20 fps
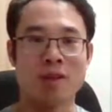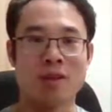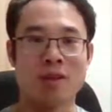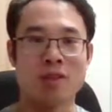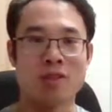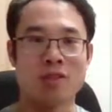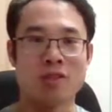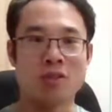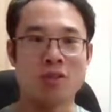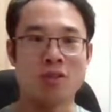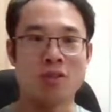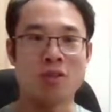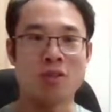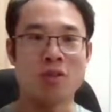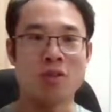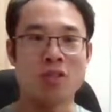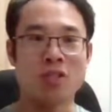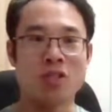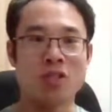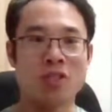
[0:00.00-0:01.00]
So
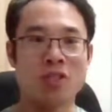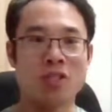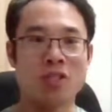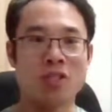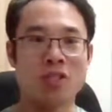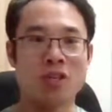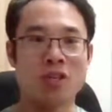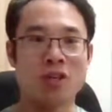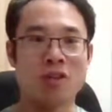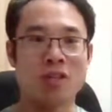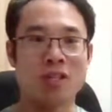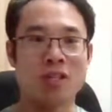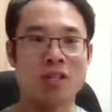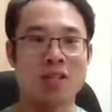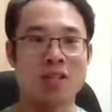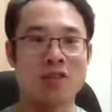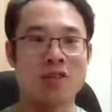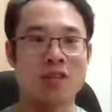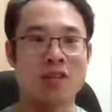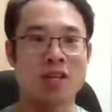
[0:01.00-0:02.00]
once you install
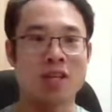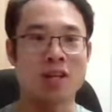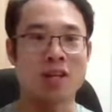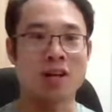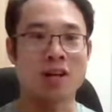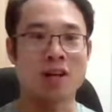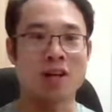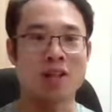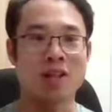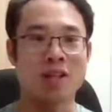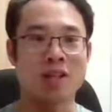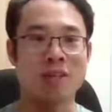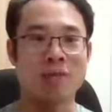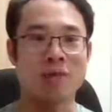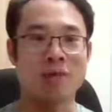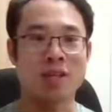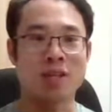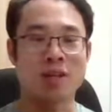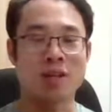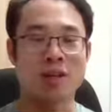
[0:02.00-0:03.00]
it, you can double
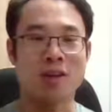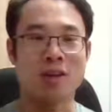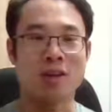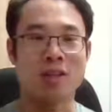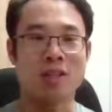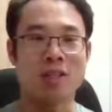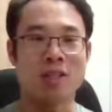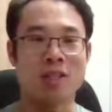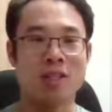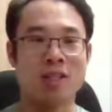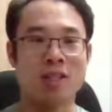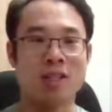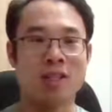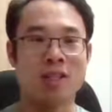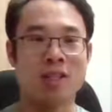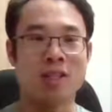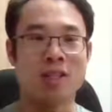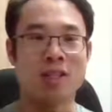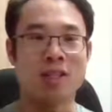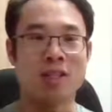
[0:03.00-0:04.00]
click on
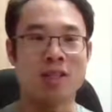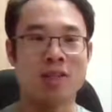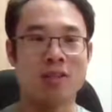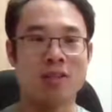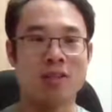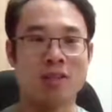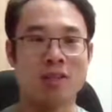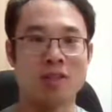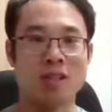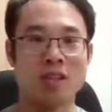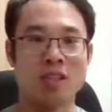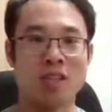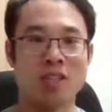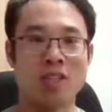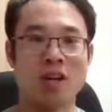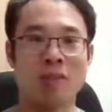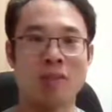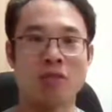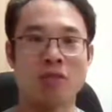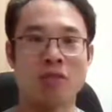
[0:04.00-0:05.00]
the
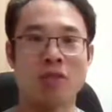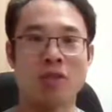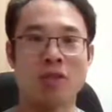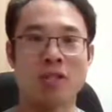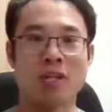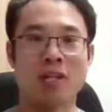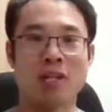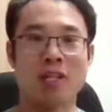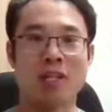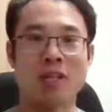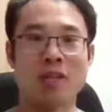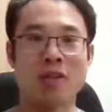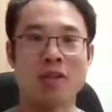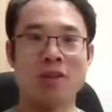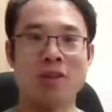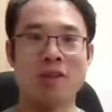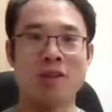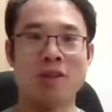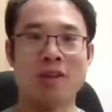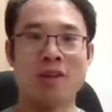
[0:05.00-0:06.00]
desktop shortcut
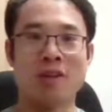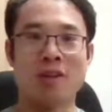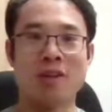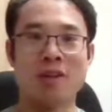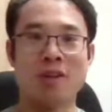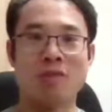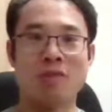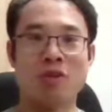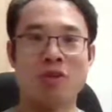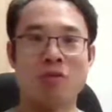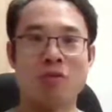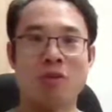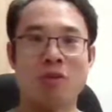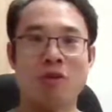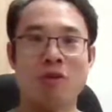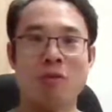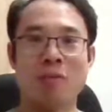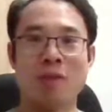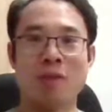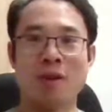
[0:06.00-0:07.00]
here, which will
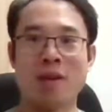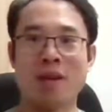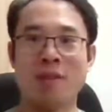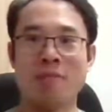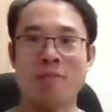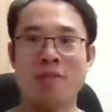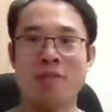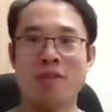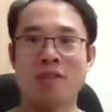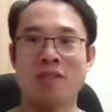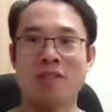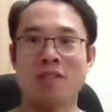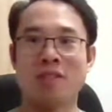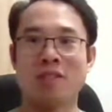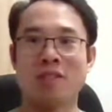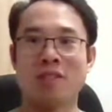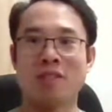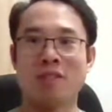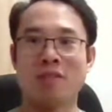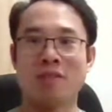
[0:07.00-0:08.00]
open up
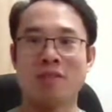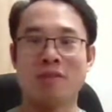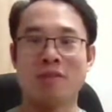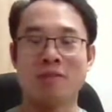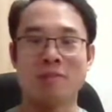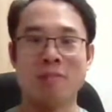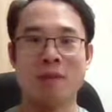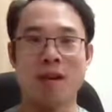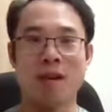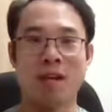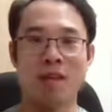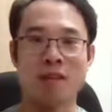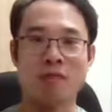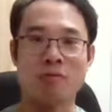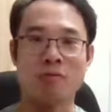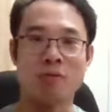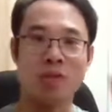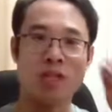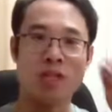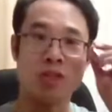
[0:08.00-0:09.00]
this main
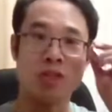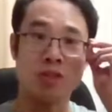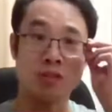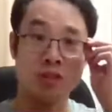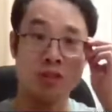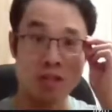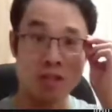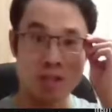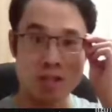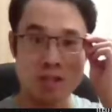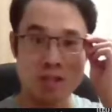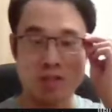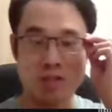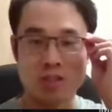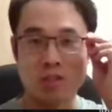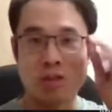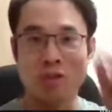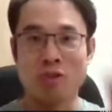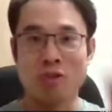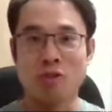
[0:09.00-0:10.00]
window.
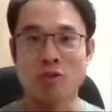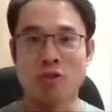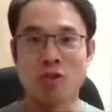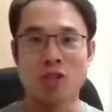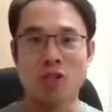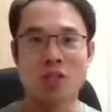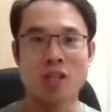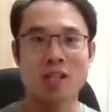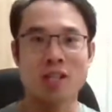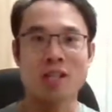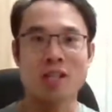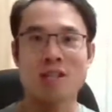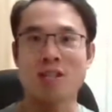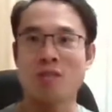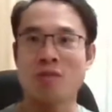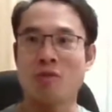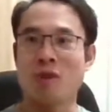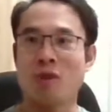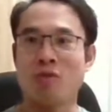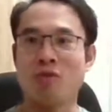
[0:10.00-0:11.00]
So Shotcut is
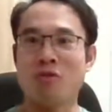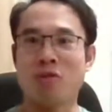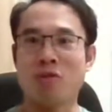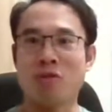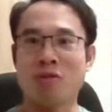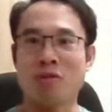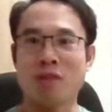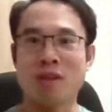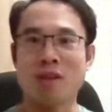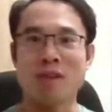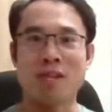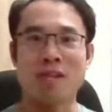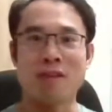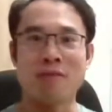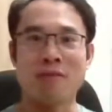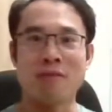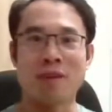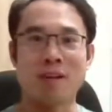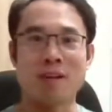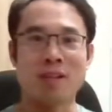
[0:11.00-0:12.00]
quite user friendly, I
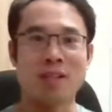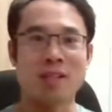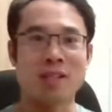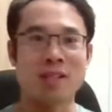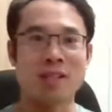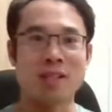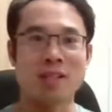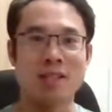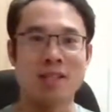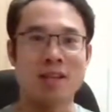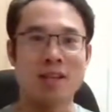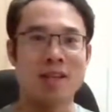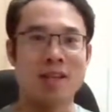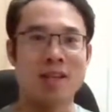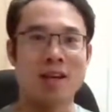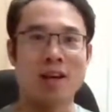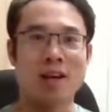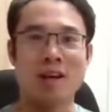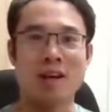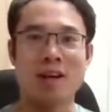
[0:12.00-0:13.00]
find,
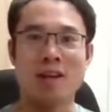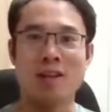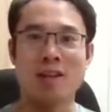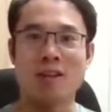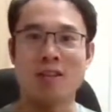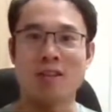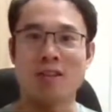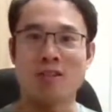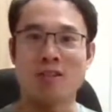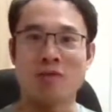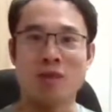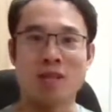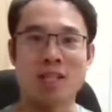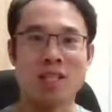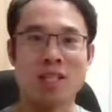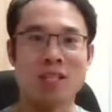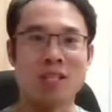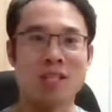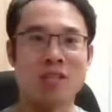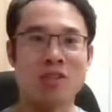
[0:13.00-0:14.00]
and it's quite
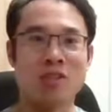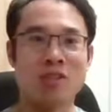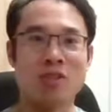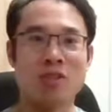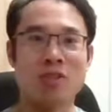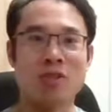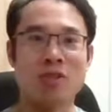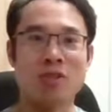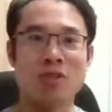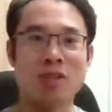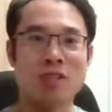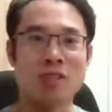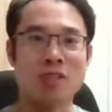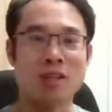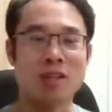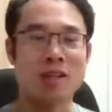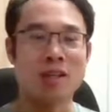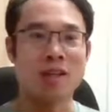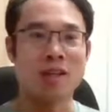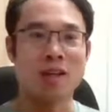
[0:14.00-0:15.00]
easy to use.
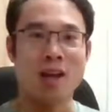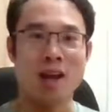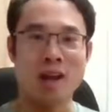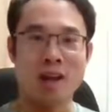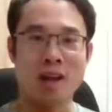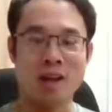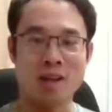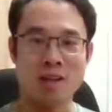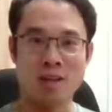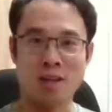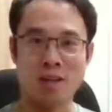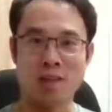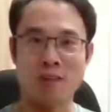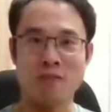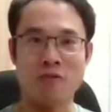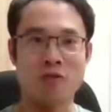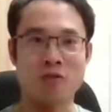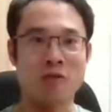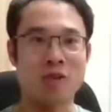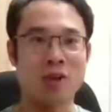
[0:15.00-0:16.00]
And
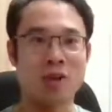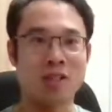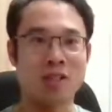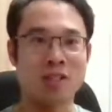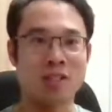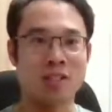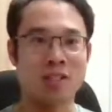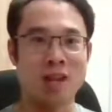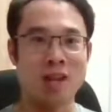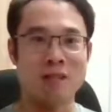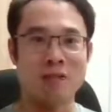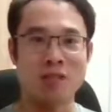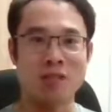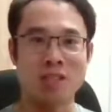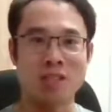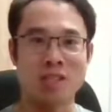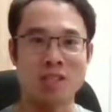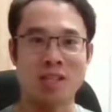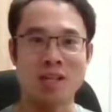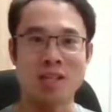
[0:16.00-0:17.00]
if you are ever
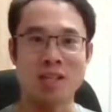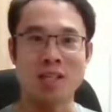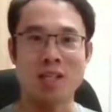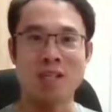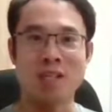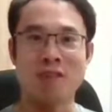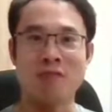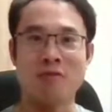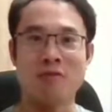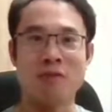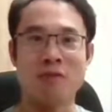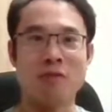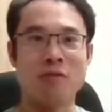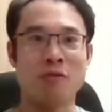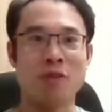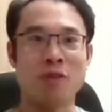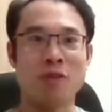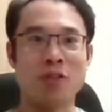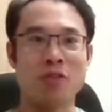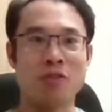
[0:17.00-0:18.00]
stuck, feel
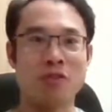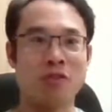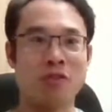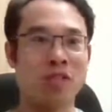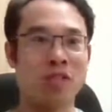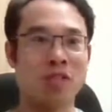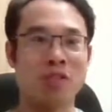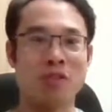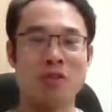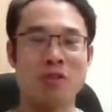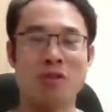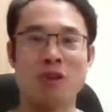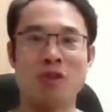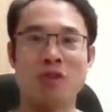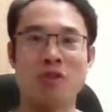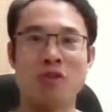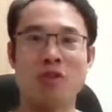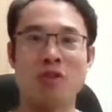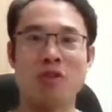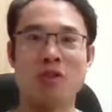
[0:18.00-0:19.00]
free to just go on
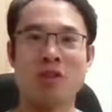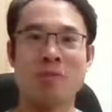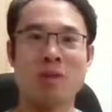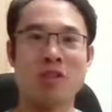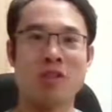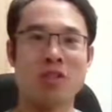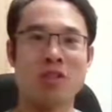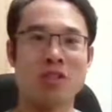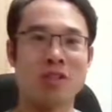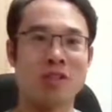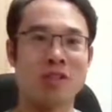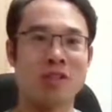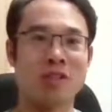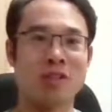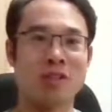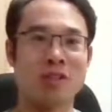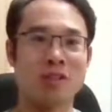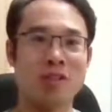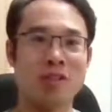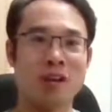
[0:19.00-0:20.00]
YouTube and just
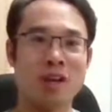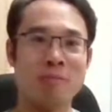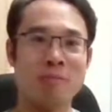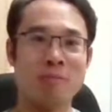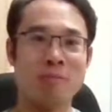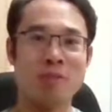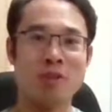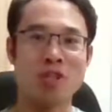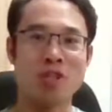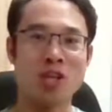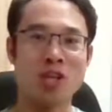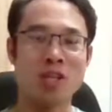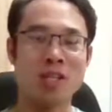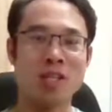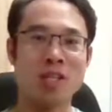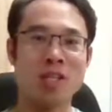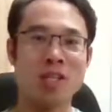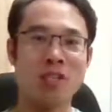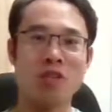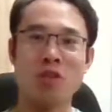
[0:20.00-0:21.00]
type
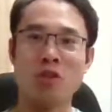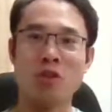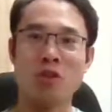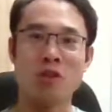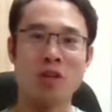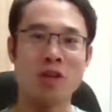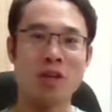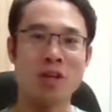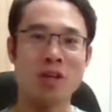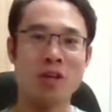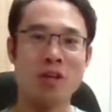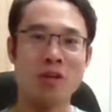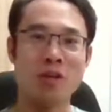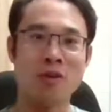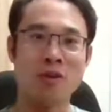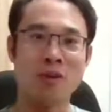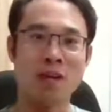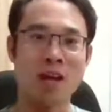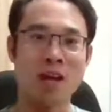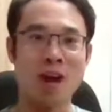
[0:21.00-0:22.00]
Shotcut
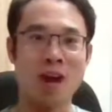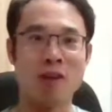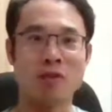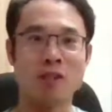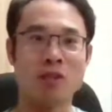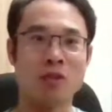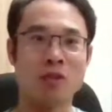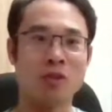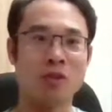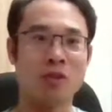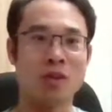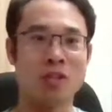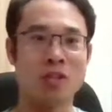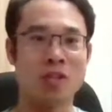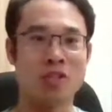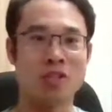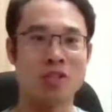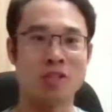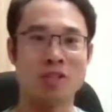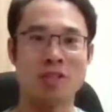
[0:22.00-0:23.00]
tutorial, how to, and
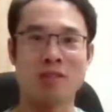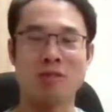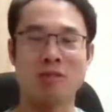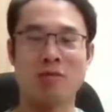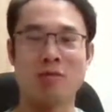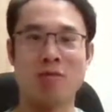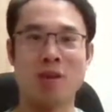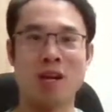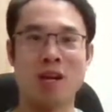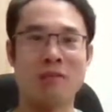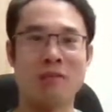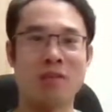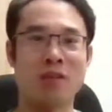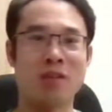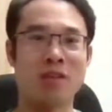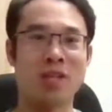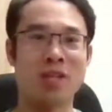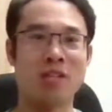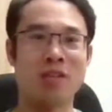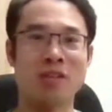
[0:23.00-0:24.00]
then just whatever
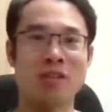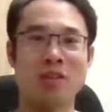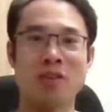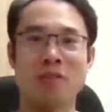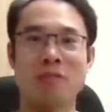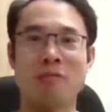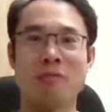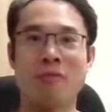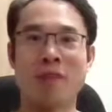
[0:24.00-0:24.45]
you need to do.